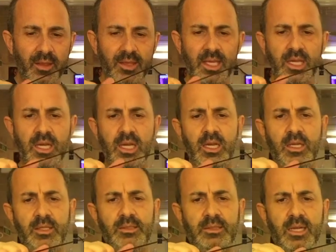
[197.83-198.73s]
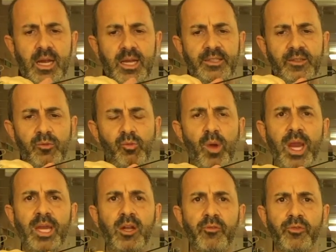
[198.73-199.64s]
The size and
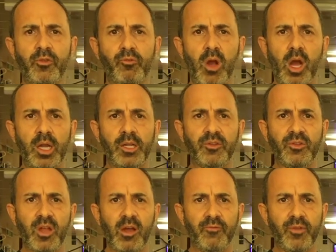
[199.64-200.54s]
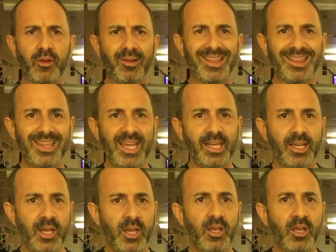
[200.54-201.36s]
weight of the rod is not very thick.